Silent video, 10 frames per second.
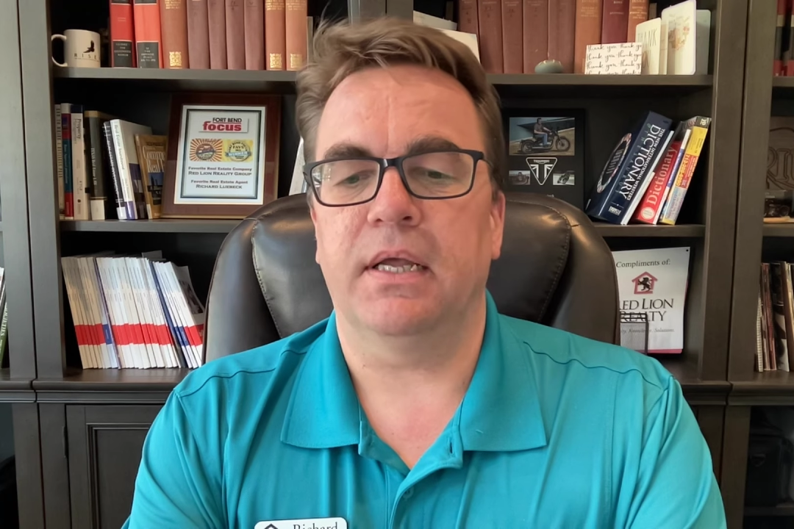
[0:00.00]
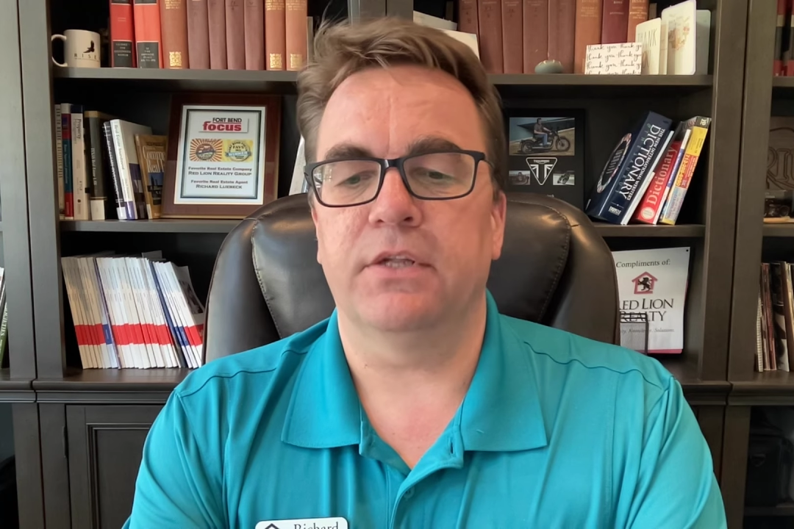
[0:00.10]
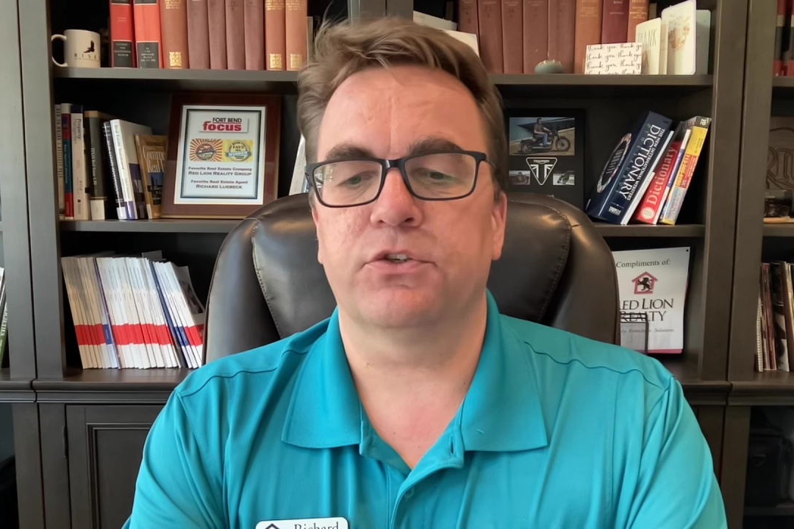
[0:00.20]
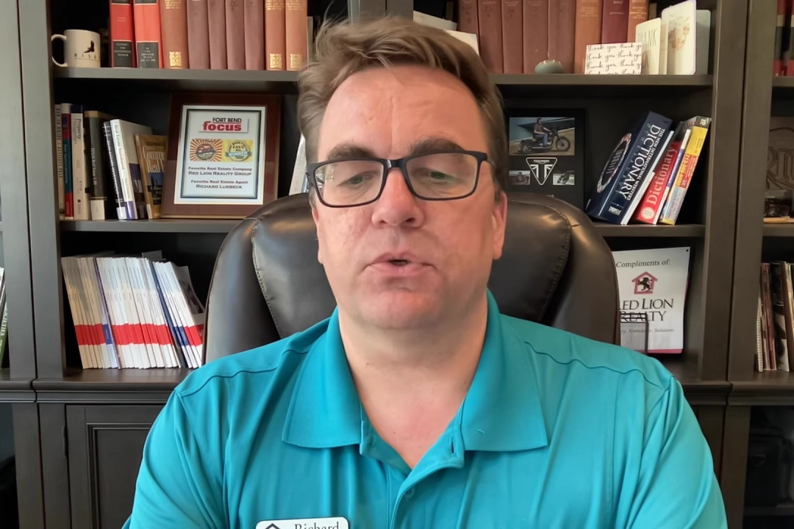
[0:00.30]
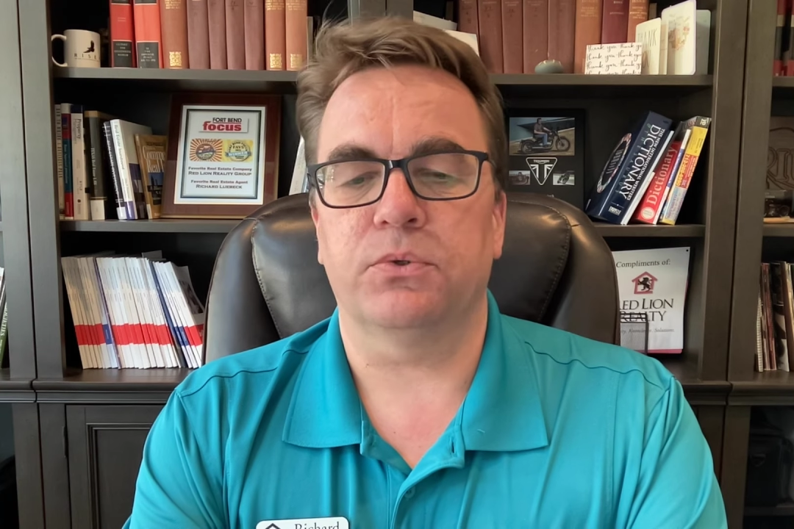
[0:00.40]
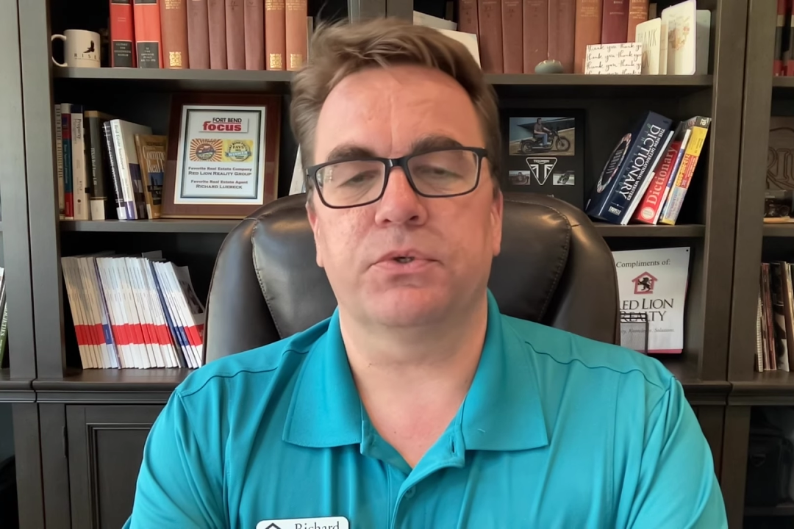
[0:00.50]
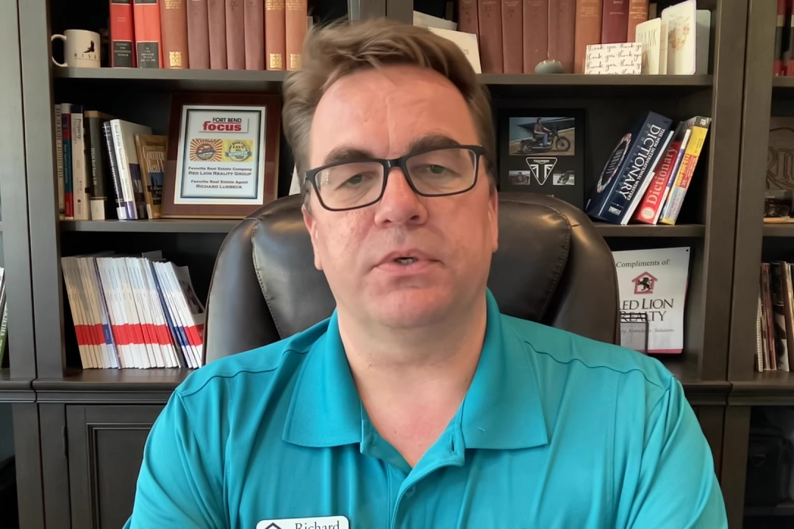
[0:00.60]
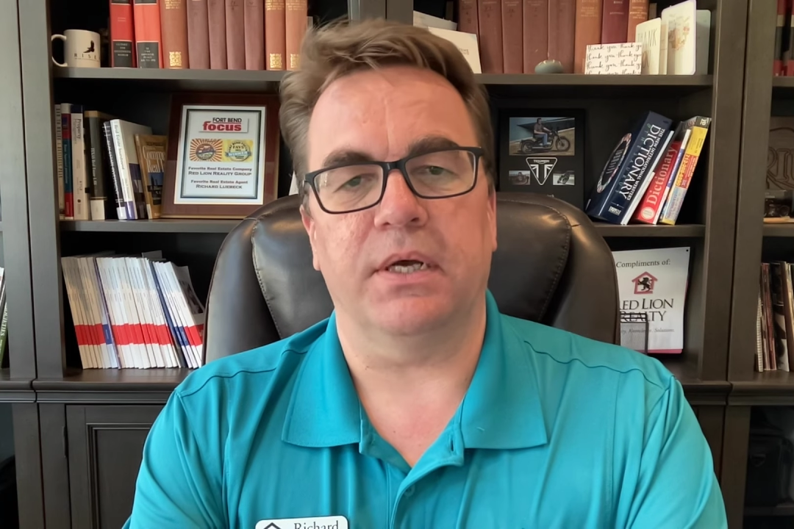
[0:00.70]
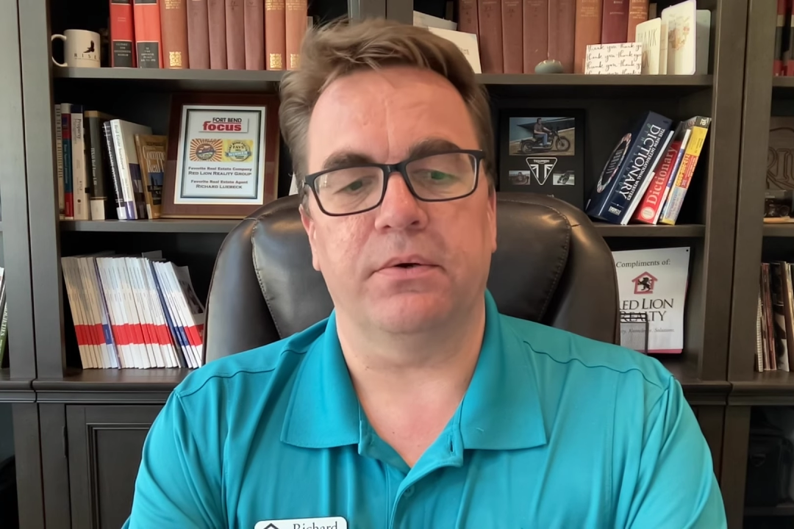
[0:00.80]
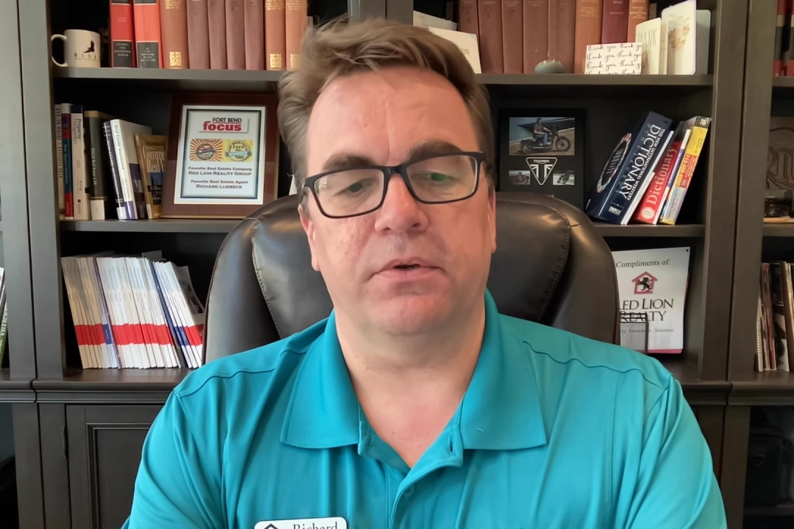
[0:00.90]
and solds are
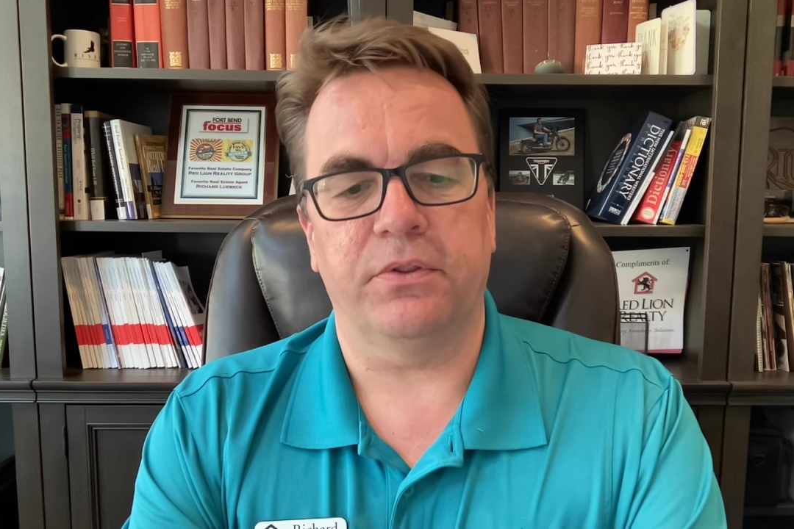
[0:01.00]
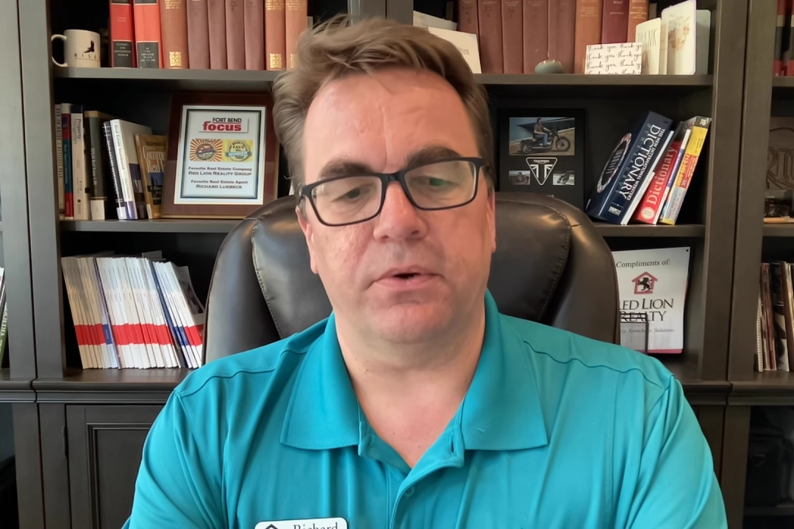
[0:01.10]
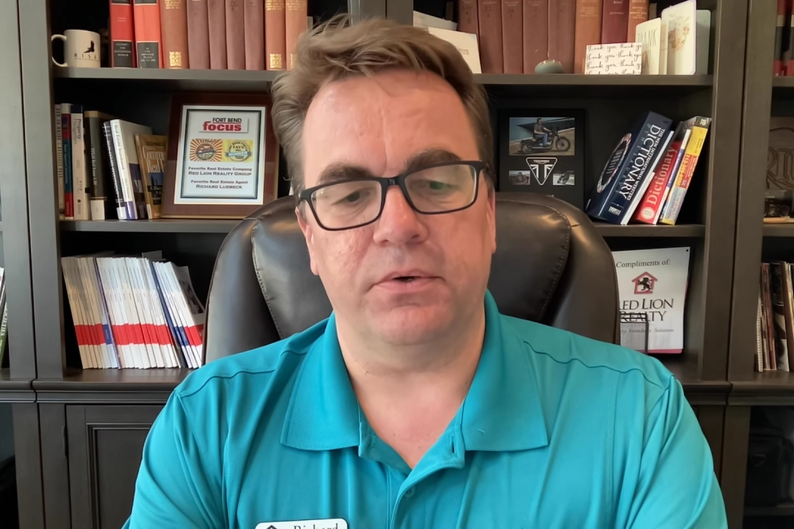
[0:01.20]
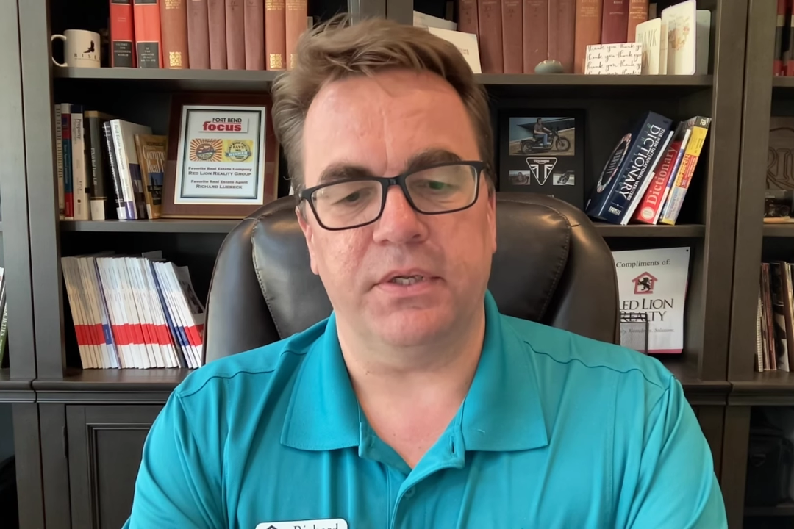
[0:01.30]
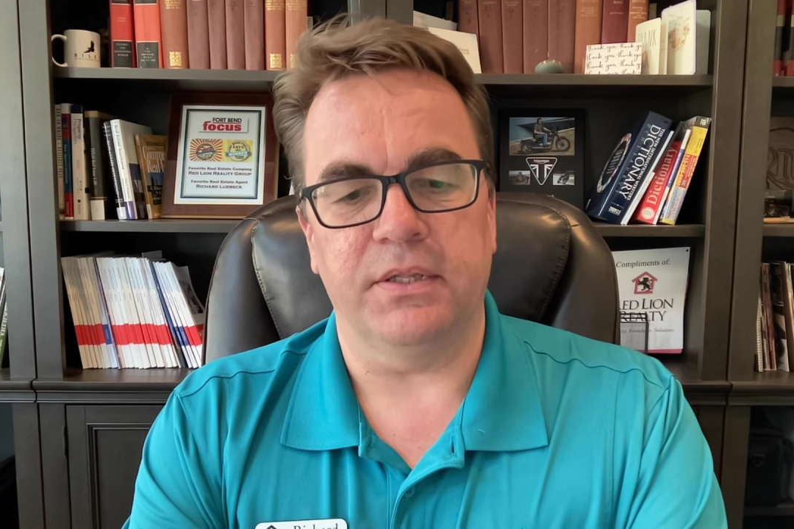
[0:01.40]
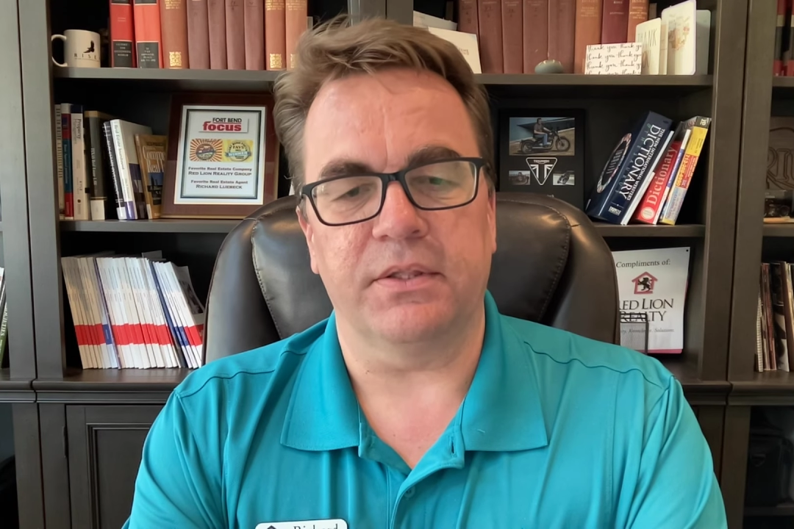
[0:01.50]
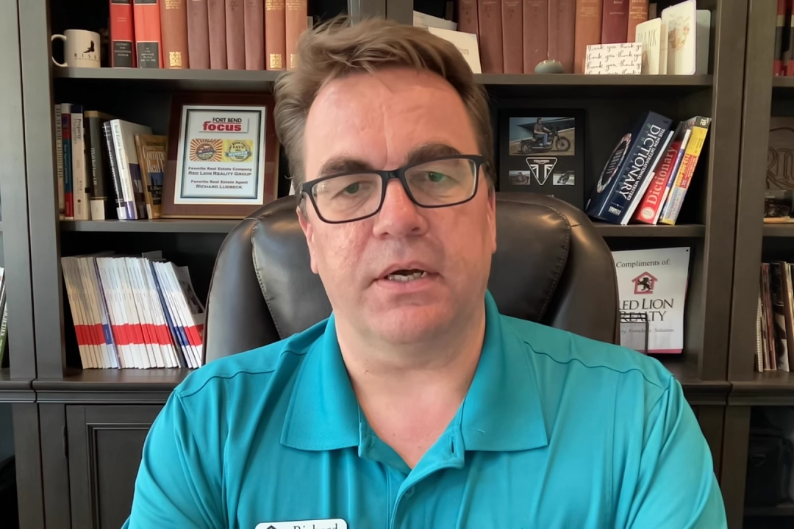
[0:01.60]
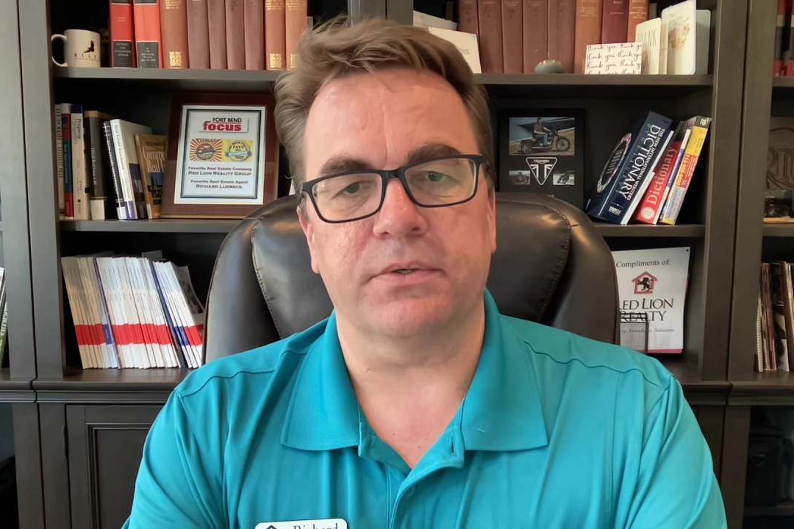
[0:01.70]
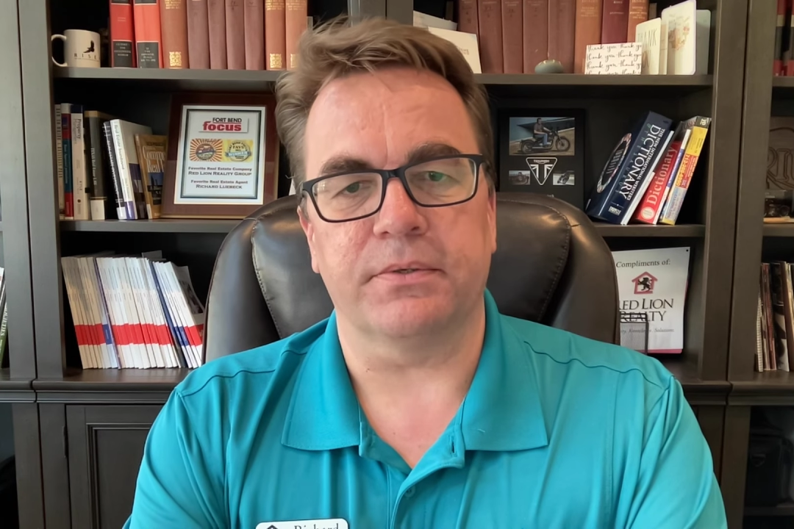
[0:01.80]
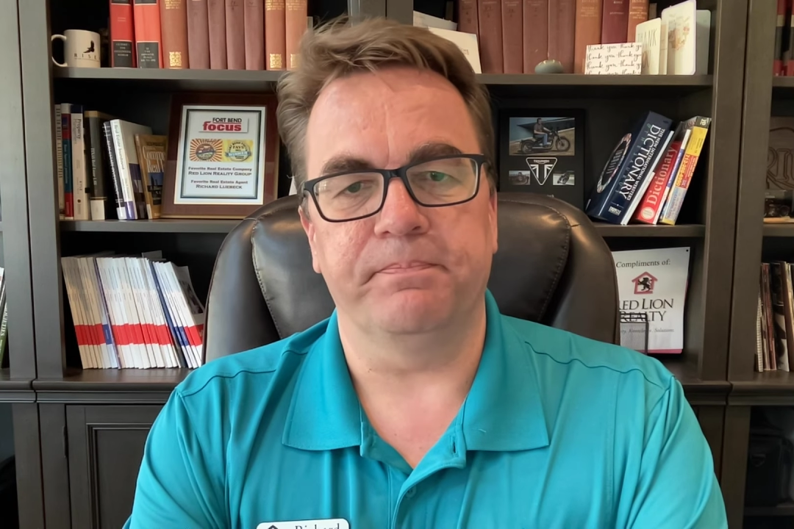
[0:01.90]
down
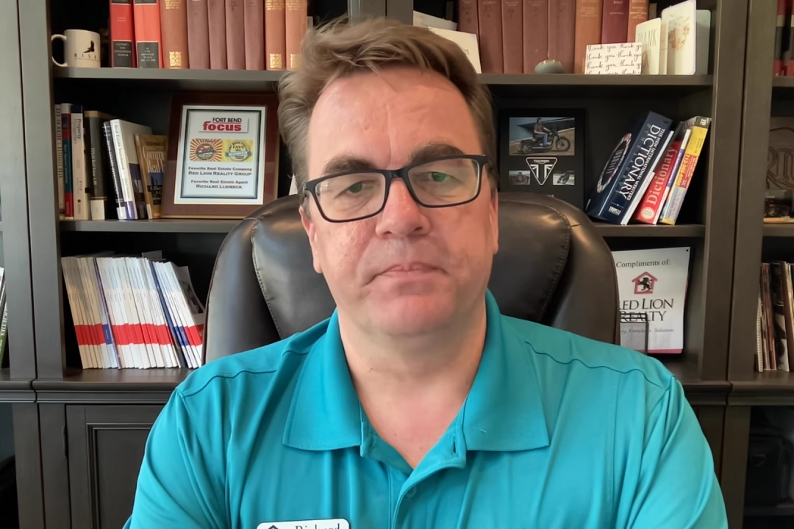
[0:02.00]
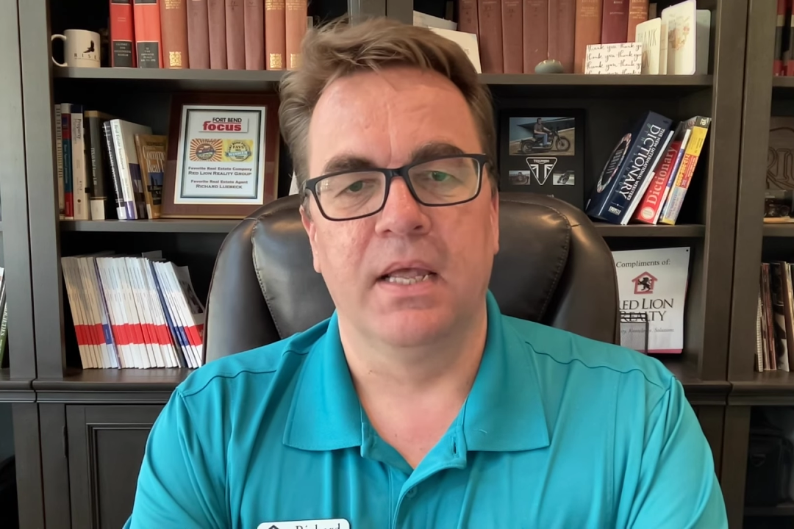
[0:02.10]
13,000.